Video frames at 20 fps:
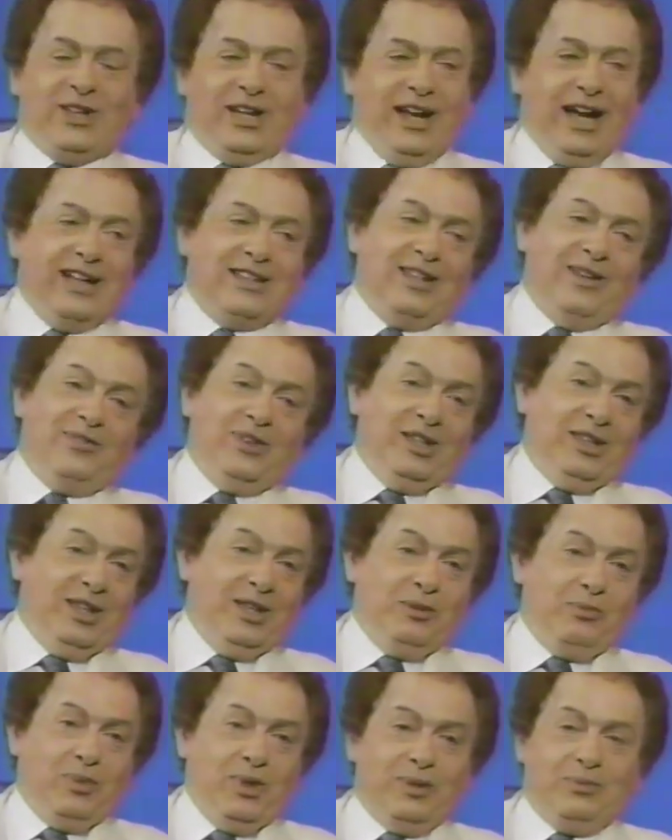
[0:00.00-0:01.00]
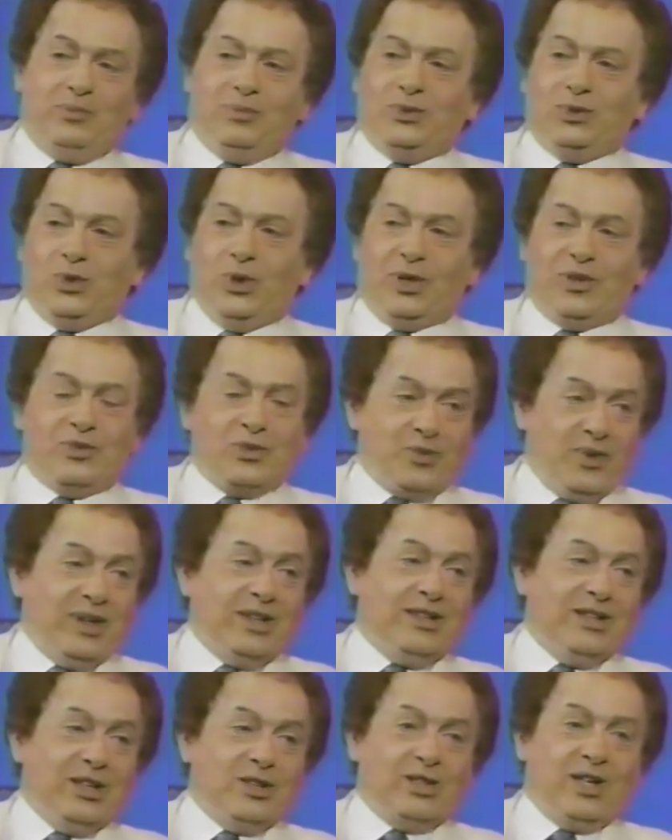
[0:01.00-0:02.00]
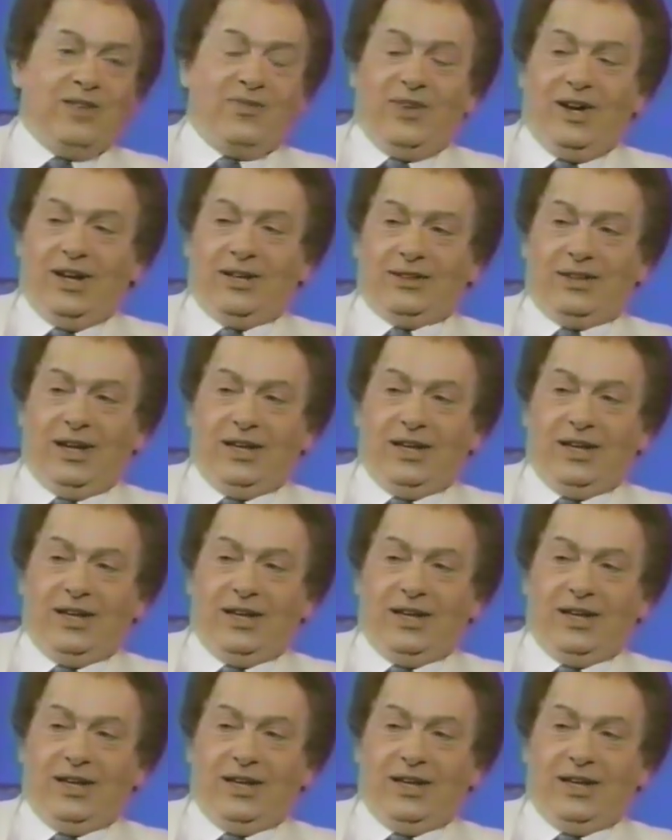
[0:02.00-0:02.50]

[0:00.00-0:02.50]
that, everything sort of straightened itself out.